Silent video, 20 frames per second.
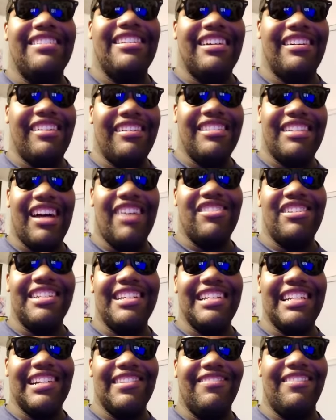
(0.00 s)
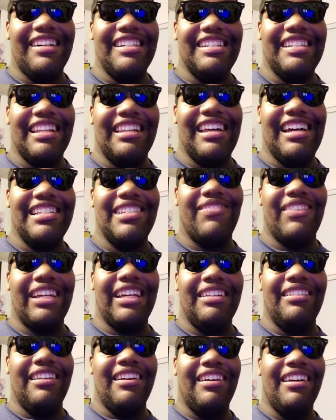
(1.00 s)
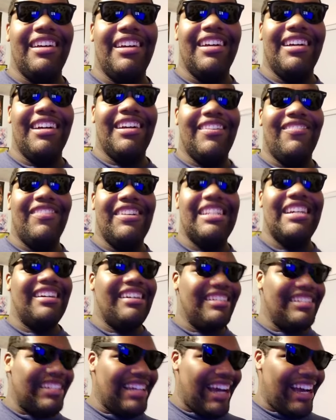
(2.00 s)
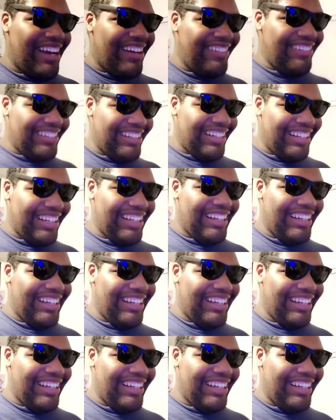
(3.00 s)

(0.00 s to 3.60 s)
and turns out she was a lesbian, but turns out,